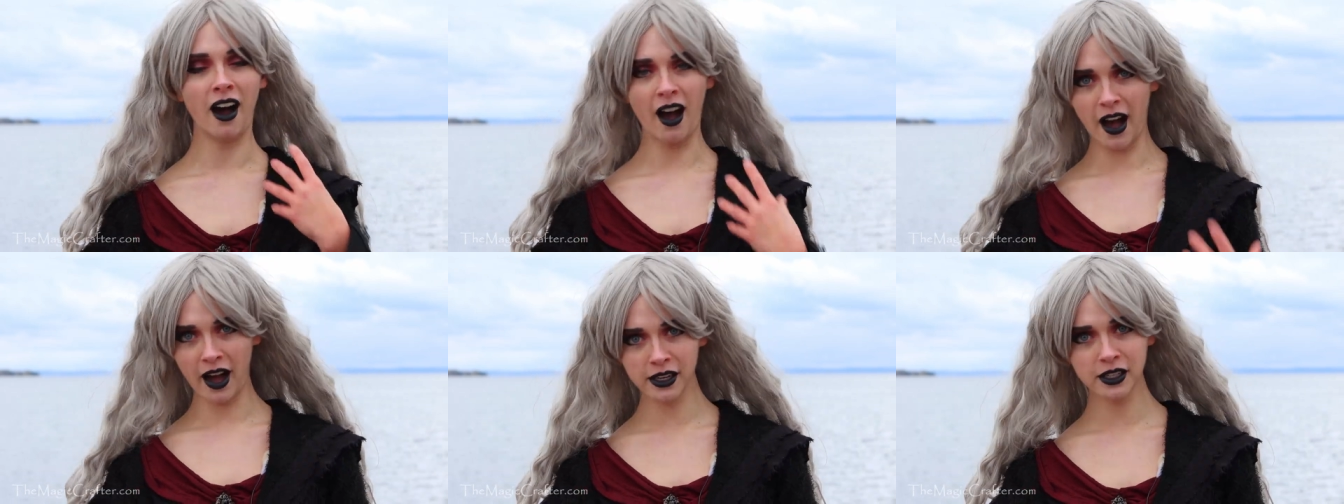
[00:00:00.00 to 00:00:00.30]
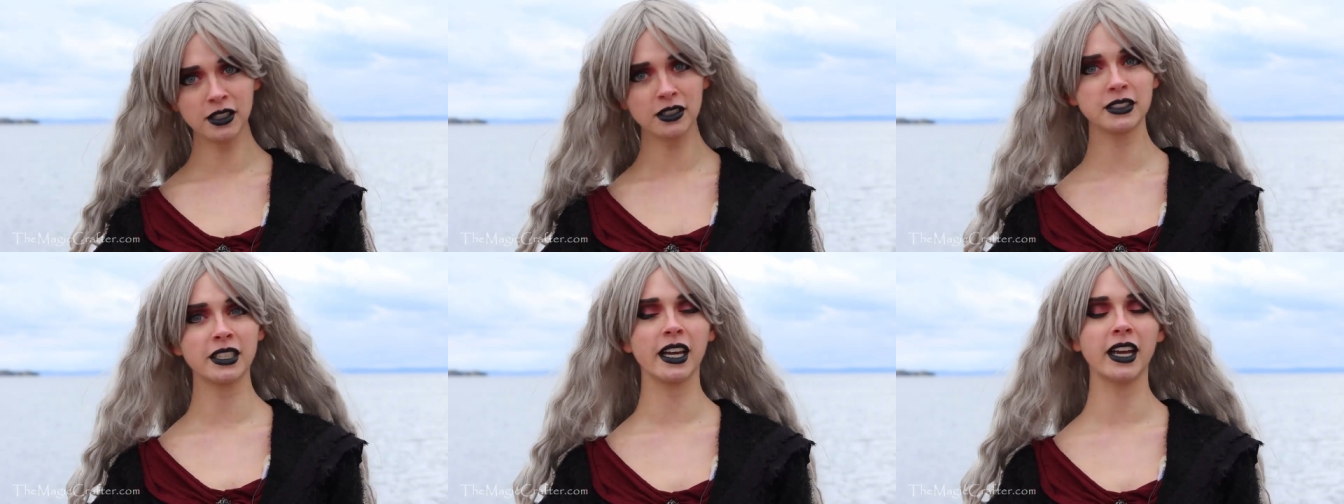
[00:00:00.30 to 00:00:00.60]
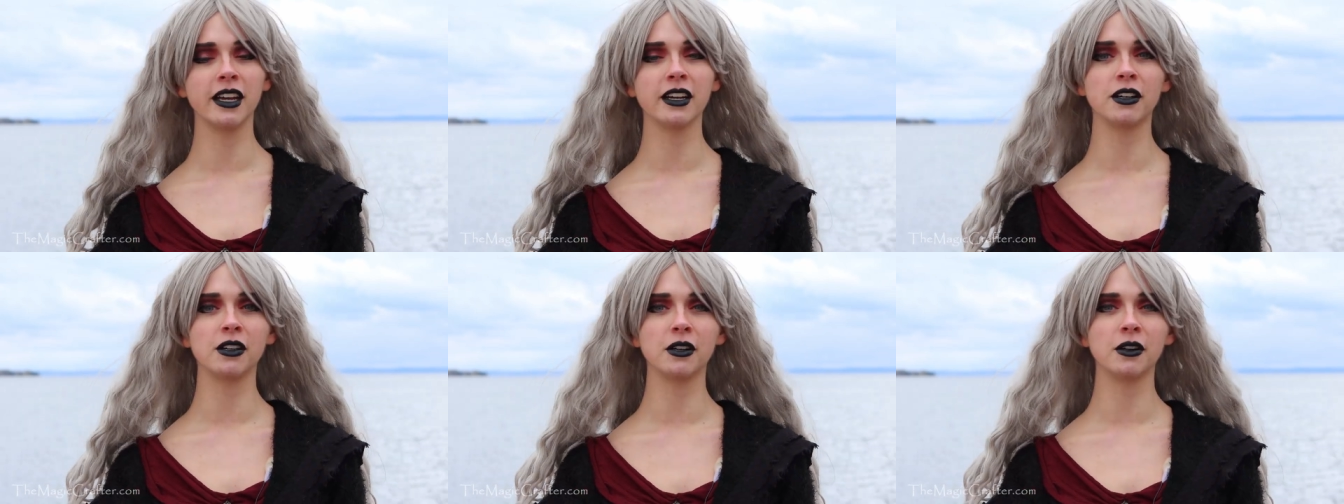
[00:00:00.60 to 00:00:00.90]
on your
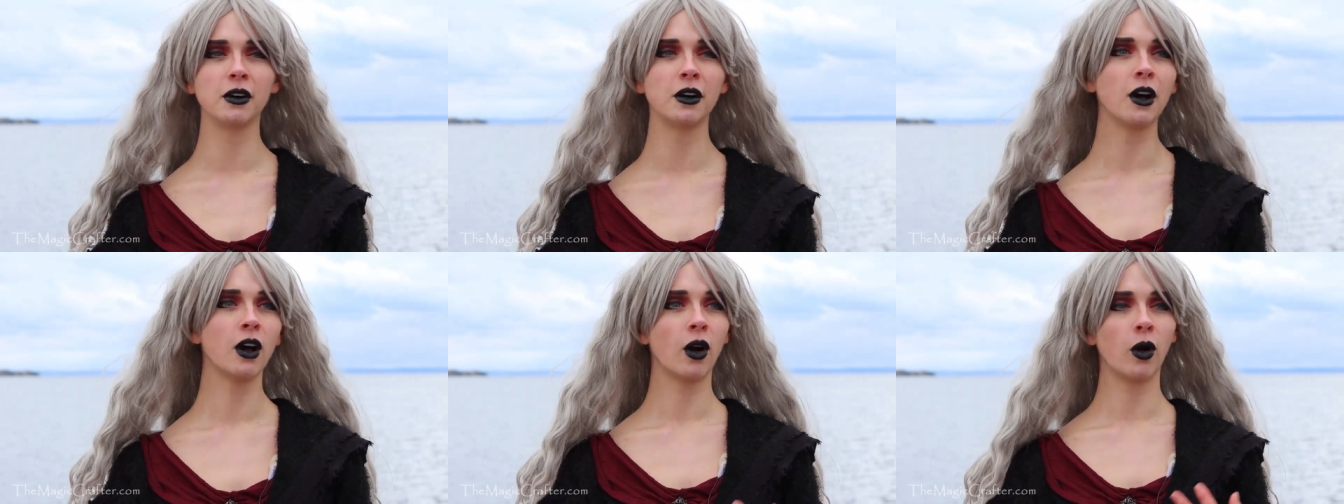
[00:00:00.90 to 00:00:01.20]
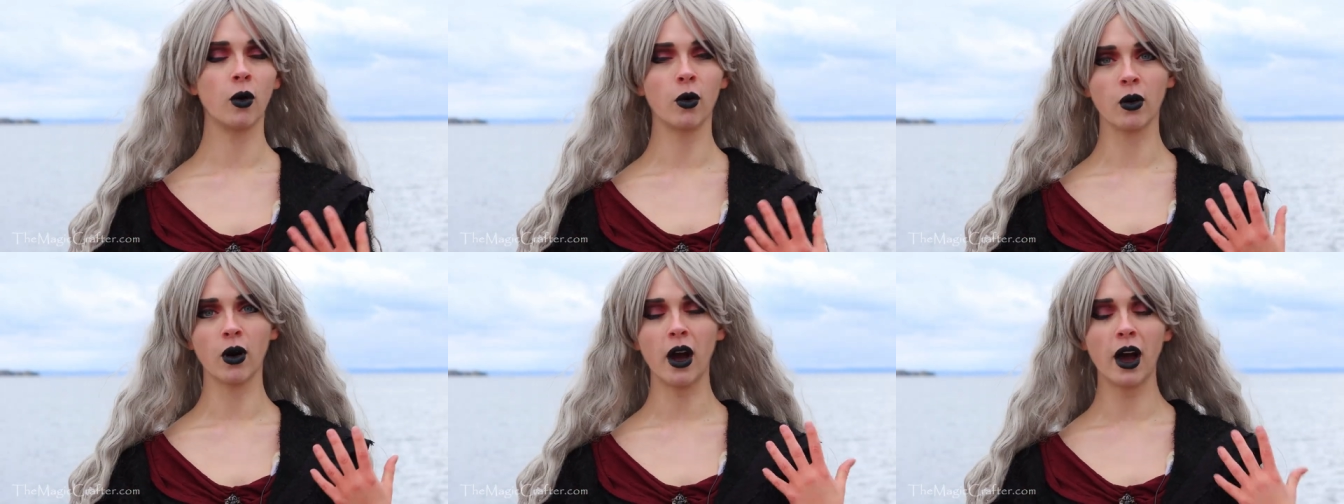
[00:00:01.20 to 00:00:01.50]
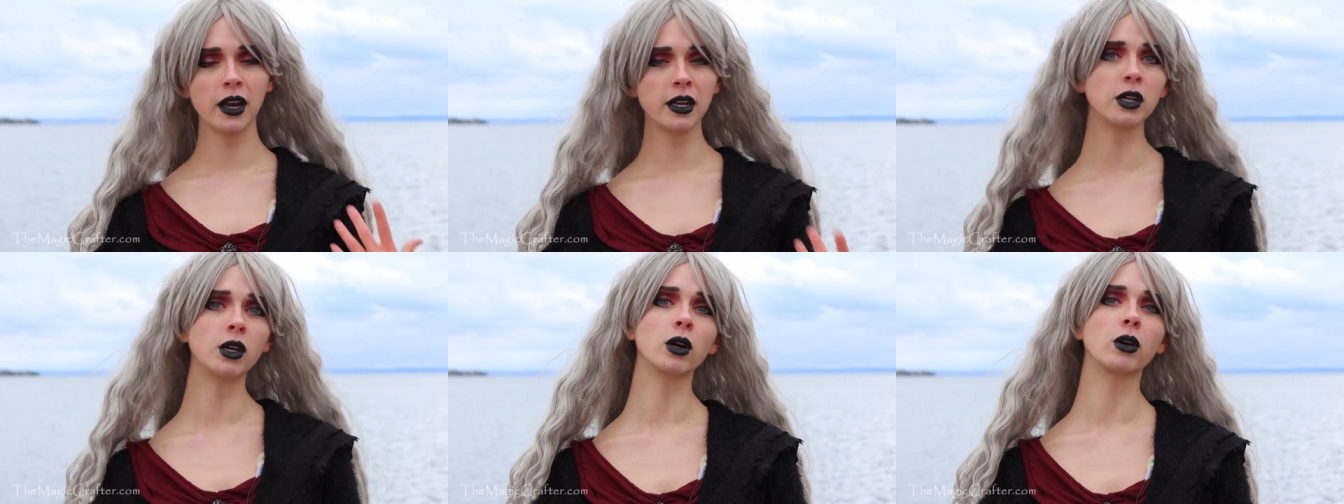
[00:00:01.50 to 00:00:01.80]
tail or
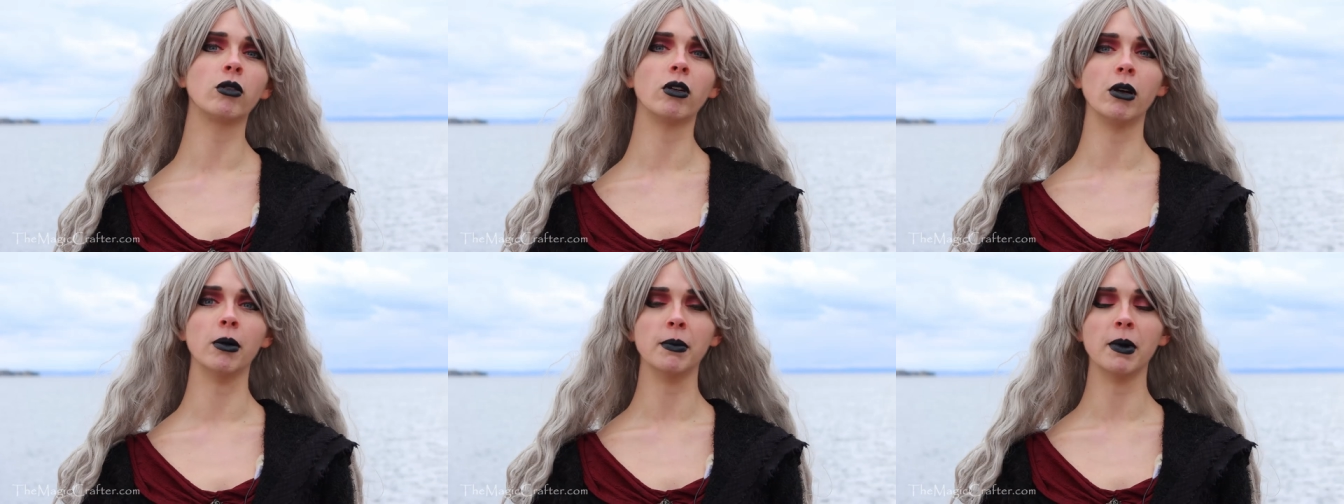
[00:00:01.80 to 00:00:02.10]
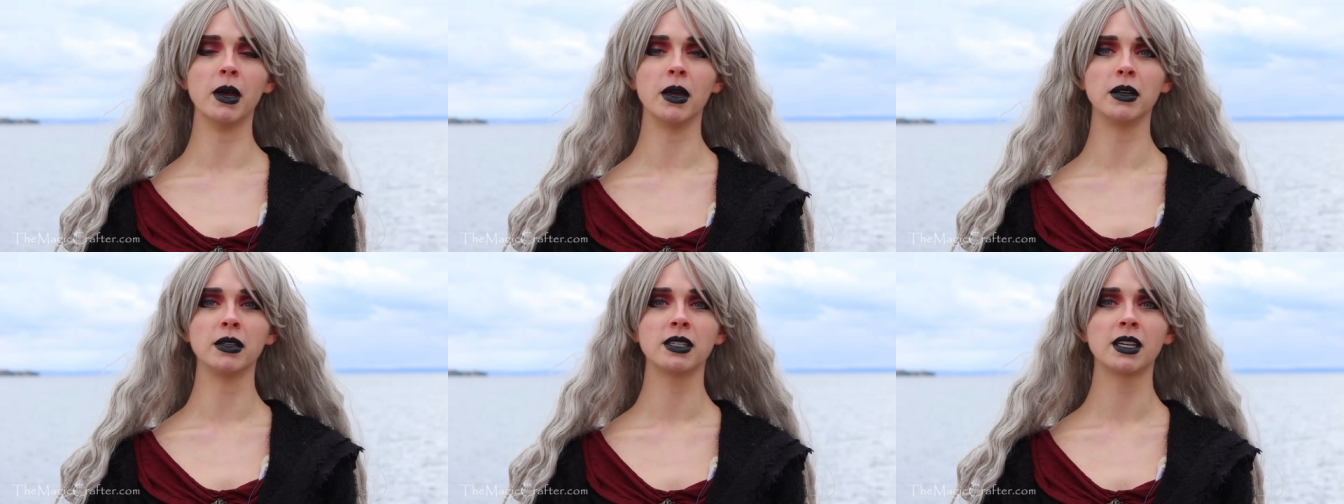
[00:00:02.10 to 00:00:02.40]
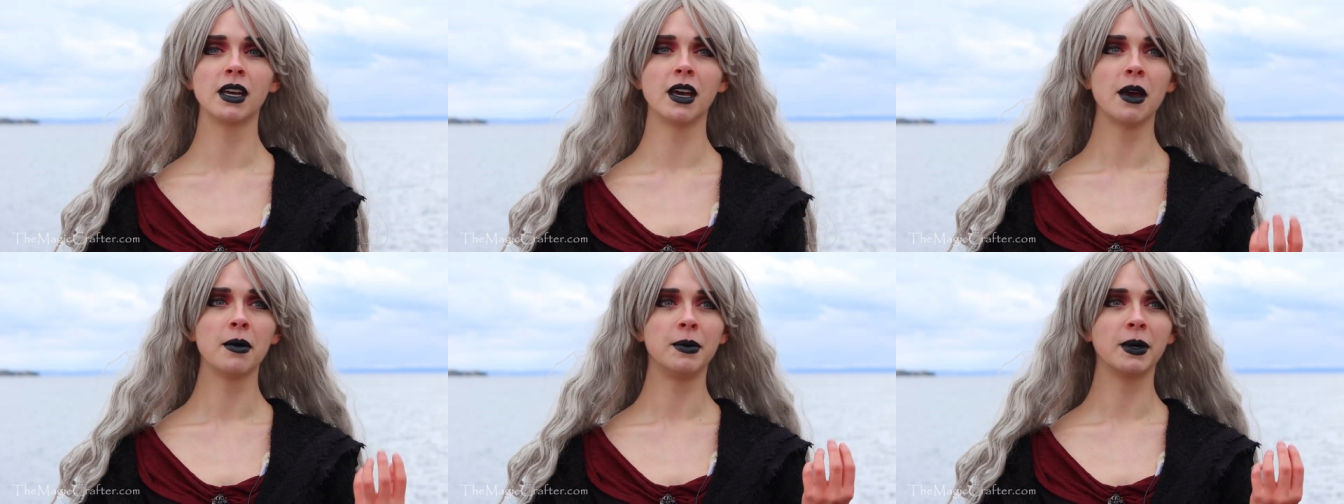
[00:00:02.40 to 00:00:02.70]
on your equipment
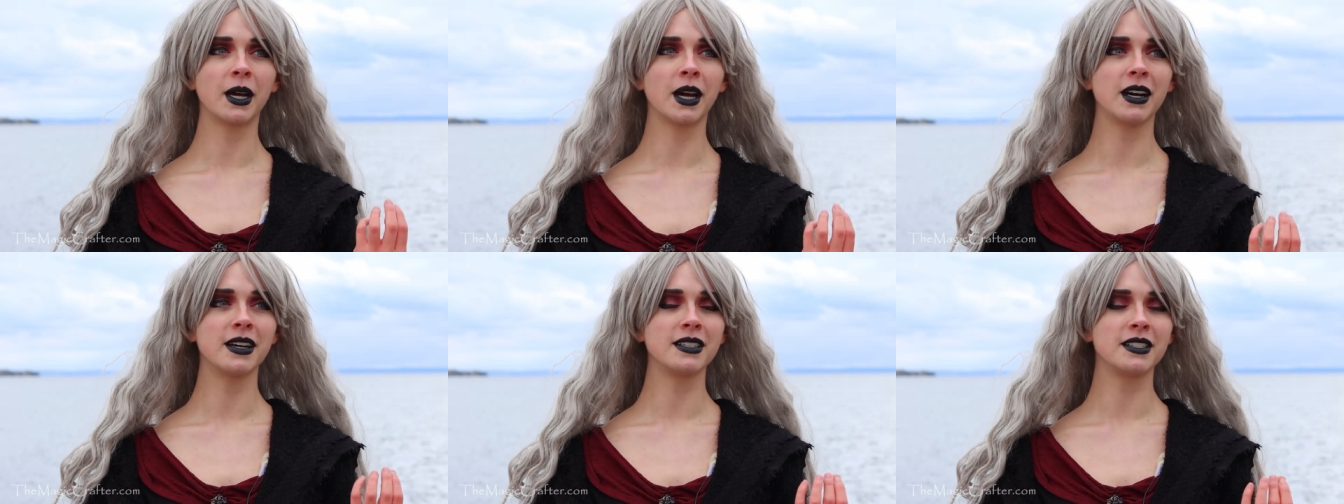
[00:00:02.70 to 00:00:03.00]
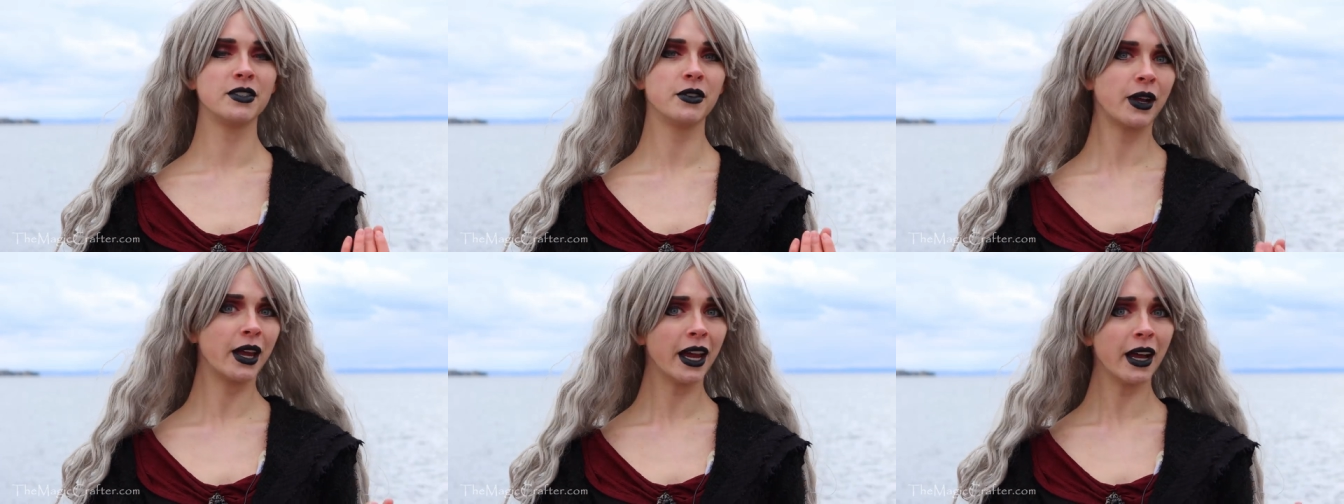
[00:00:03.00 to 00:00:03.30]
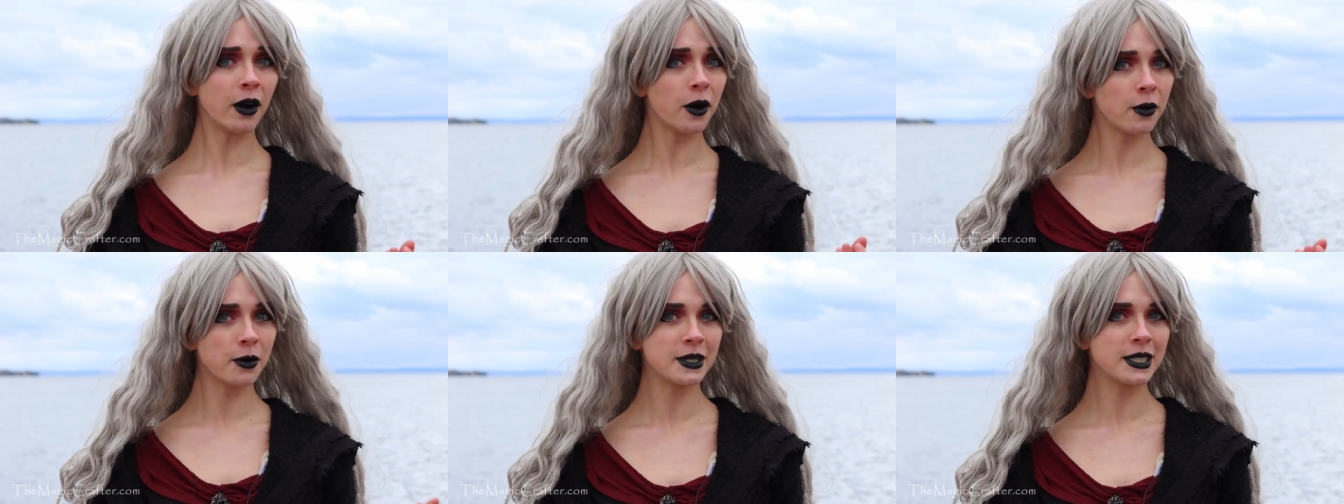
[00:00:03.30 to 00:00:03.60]
because you
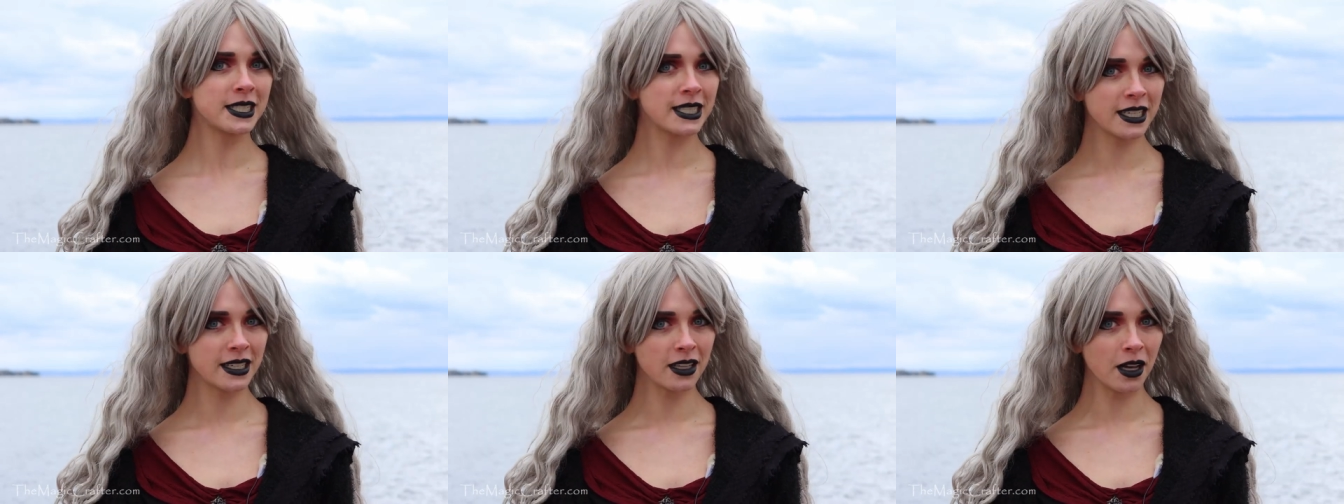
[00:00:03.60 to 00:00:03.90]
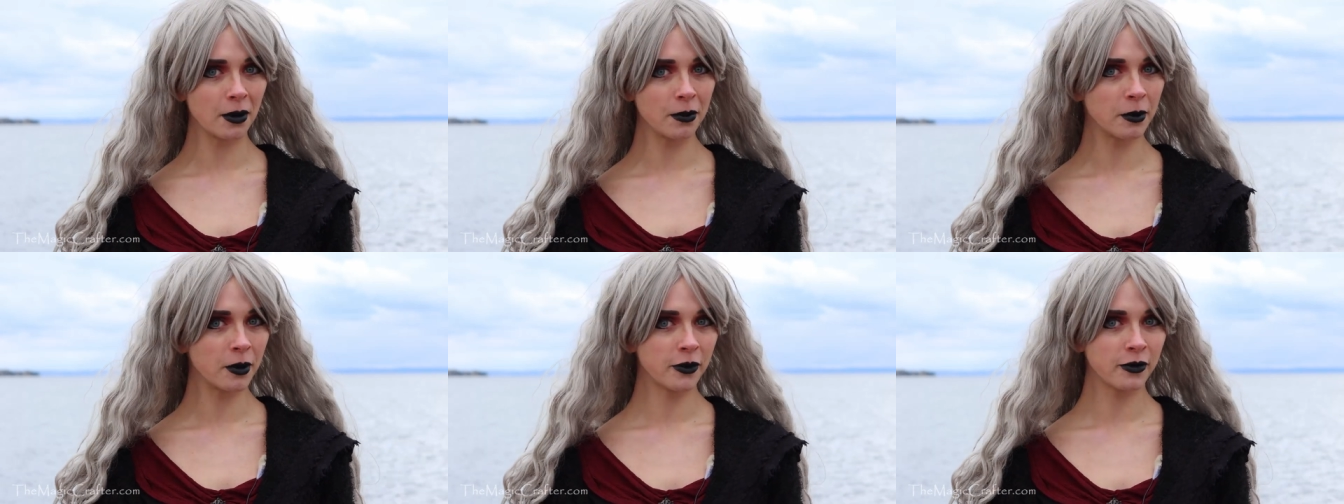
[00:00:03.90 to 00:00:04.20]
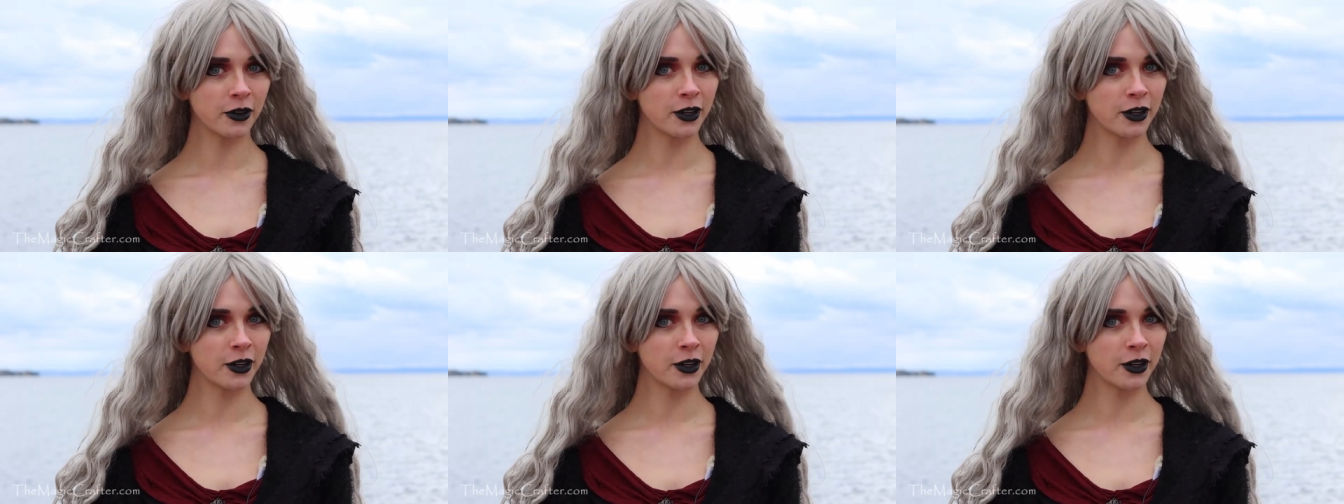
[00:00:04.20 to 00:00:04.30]
can't always see them.